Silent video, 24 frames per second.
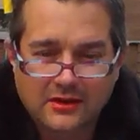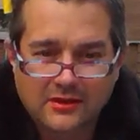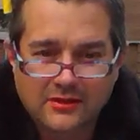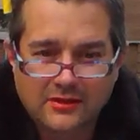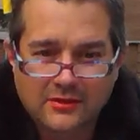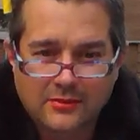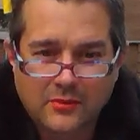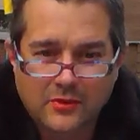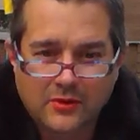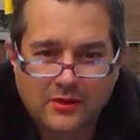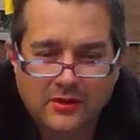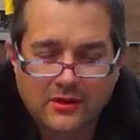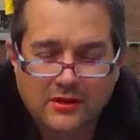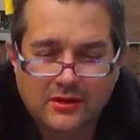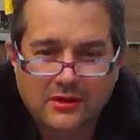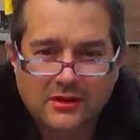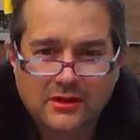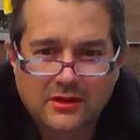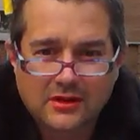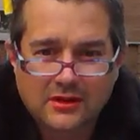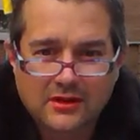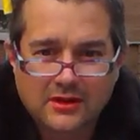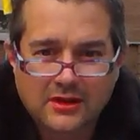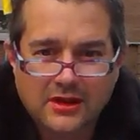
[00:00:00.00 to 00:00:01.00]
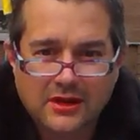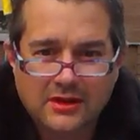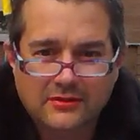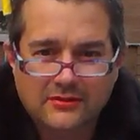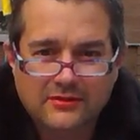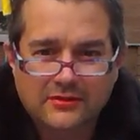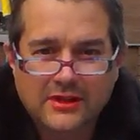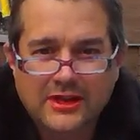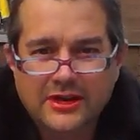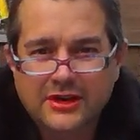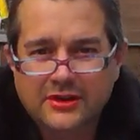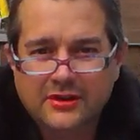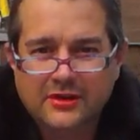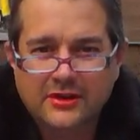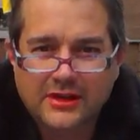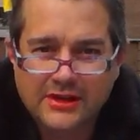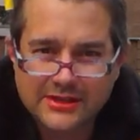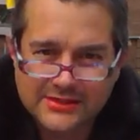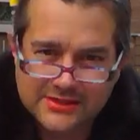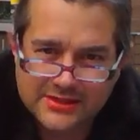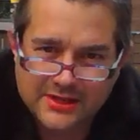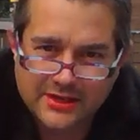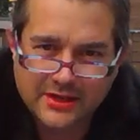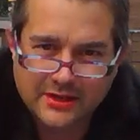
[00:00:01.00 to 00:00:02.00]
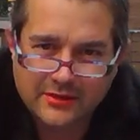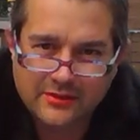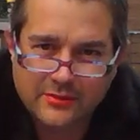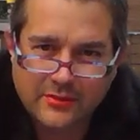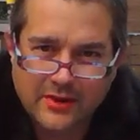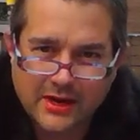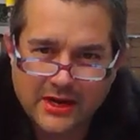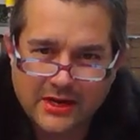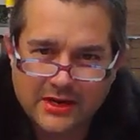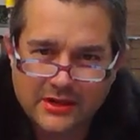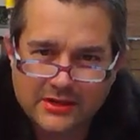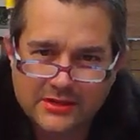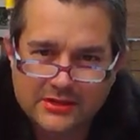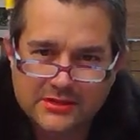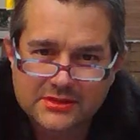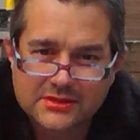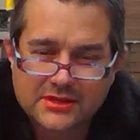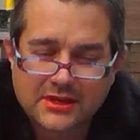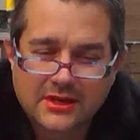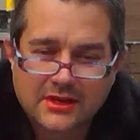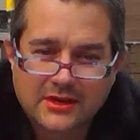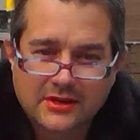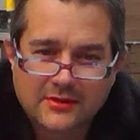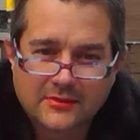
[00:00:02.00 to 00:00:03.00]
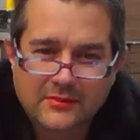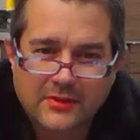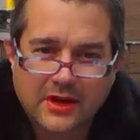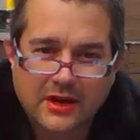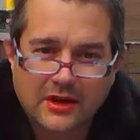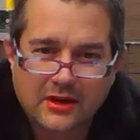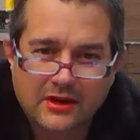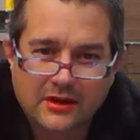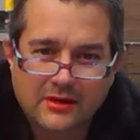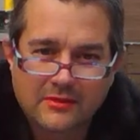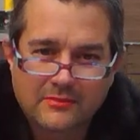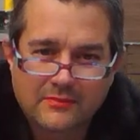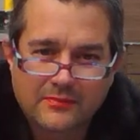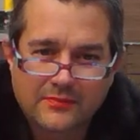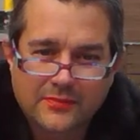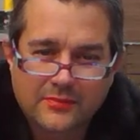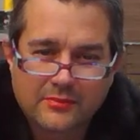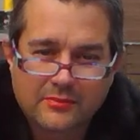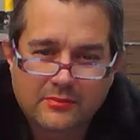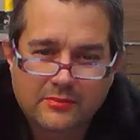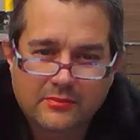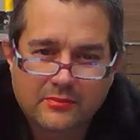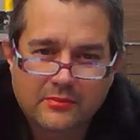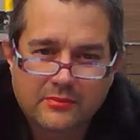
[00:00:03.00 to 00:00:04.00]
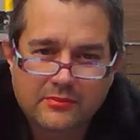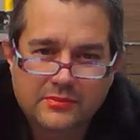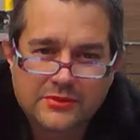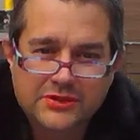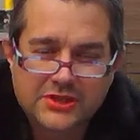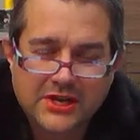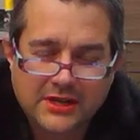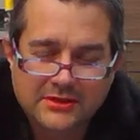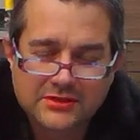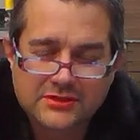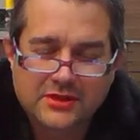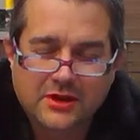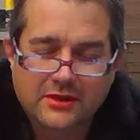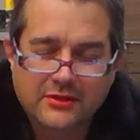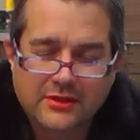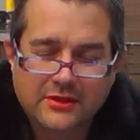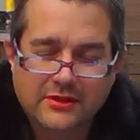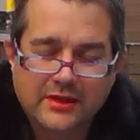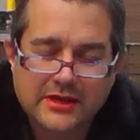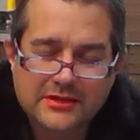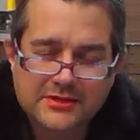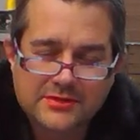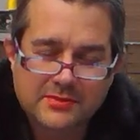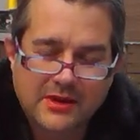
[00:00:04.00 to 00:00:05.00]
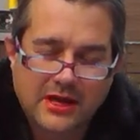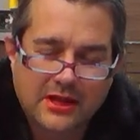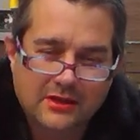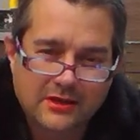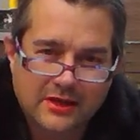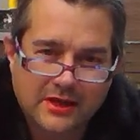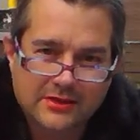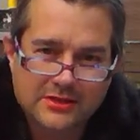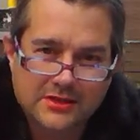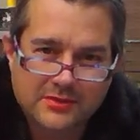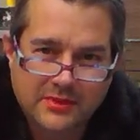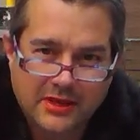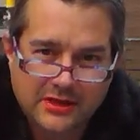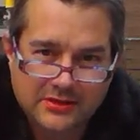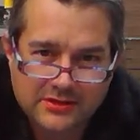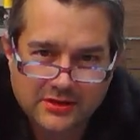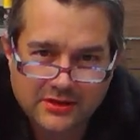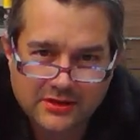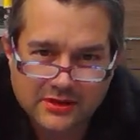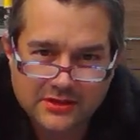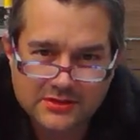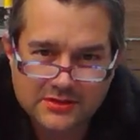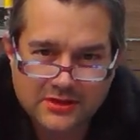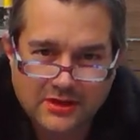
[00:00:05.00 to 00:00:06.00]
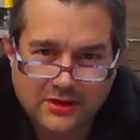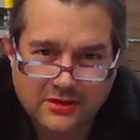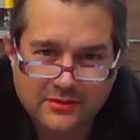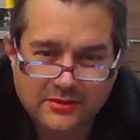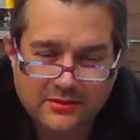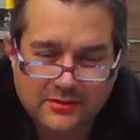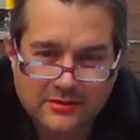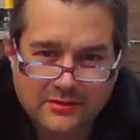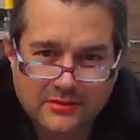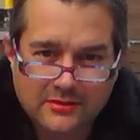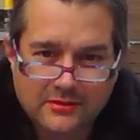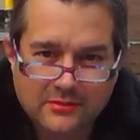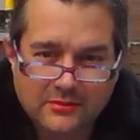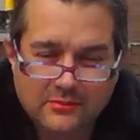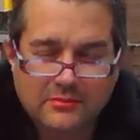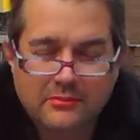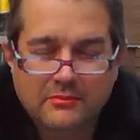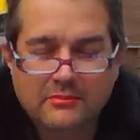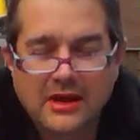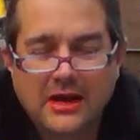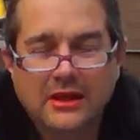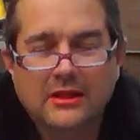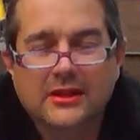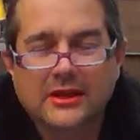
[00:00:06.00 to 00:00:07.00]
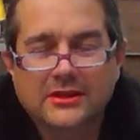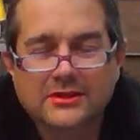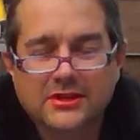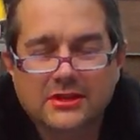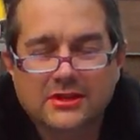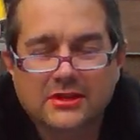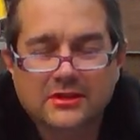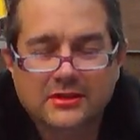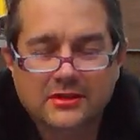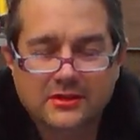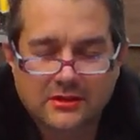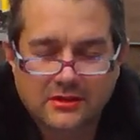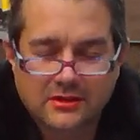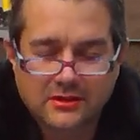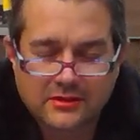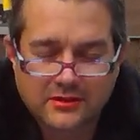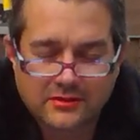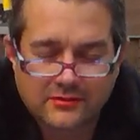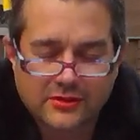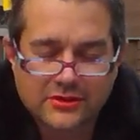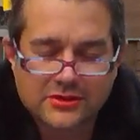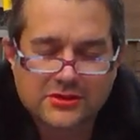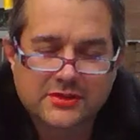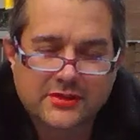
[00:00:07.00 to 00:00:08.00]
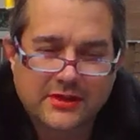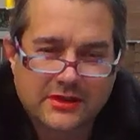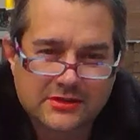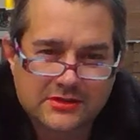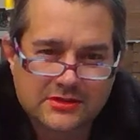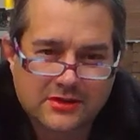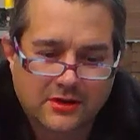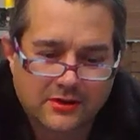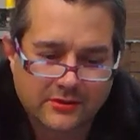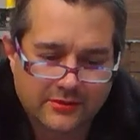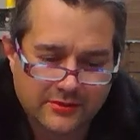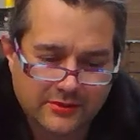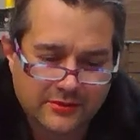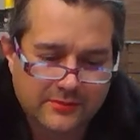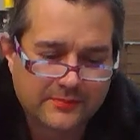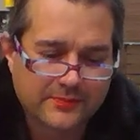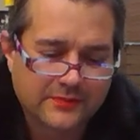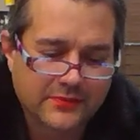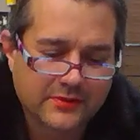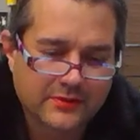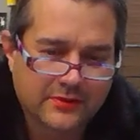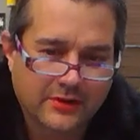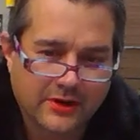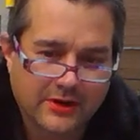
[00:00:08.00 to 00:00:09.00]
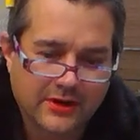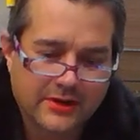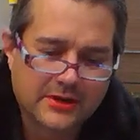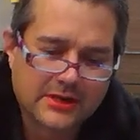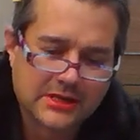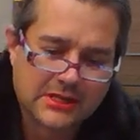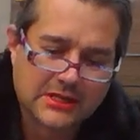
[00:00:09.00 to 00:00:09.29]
the more kind of linear and acidic the wine is, chances are the less malolactic malolactic conversion that it's gone through. Sorry.